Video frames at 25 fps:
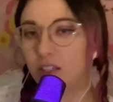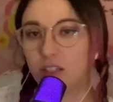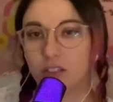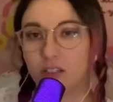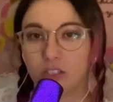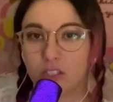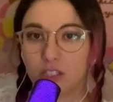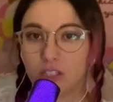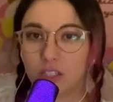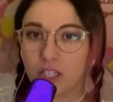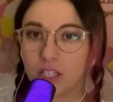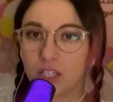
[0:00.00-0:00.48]
And
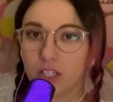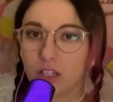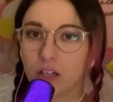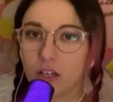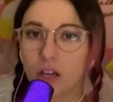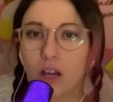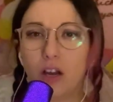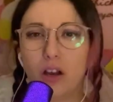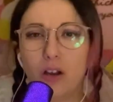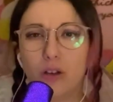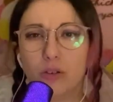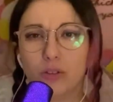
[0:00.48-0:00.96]
I just think,
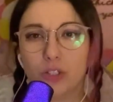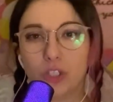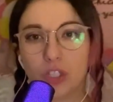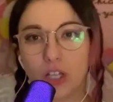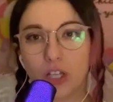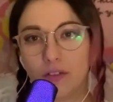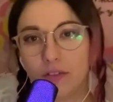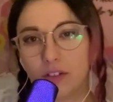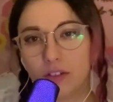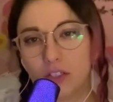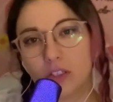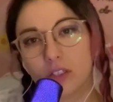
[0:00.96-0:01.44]
girl,
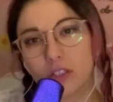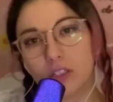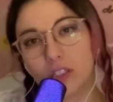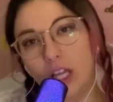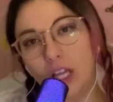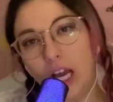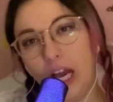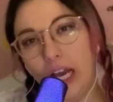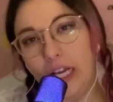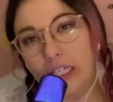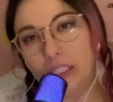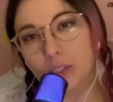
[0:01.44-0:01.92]
do you ever
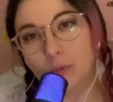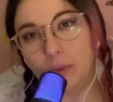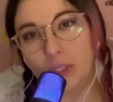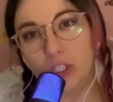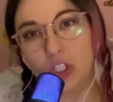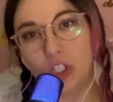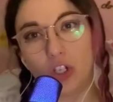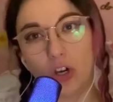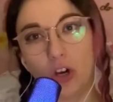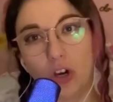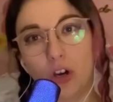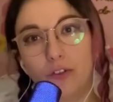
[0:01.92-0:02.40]
just like
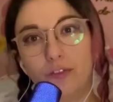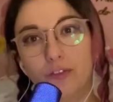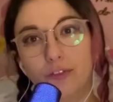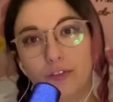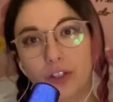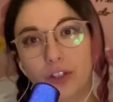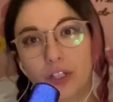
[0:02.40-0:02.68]
switch off?